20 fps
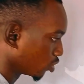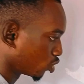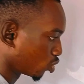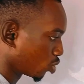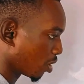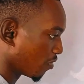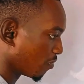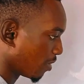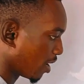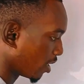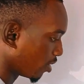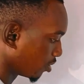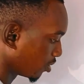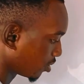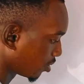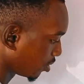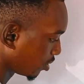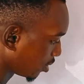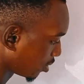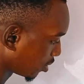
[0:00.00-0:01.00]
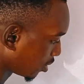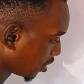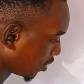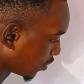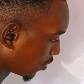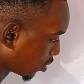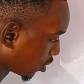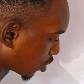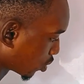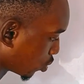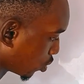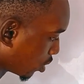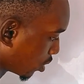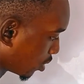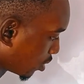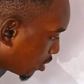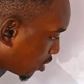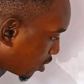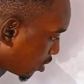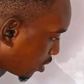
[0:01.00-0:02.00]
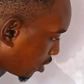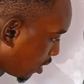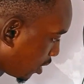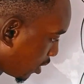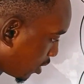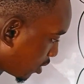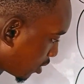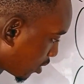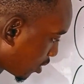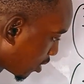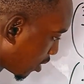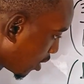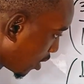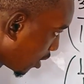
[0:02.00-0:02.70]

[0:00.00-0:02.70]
12 minus 6 gives us what? 6.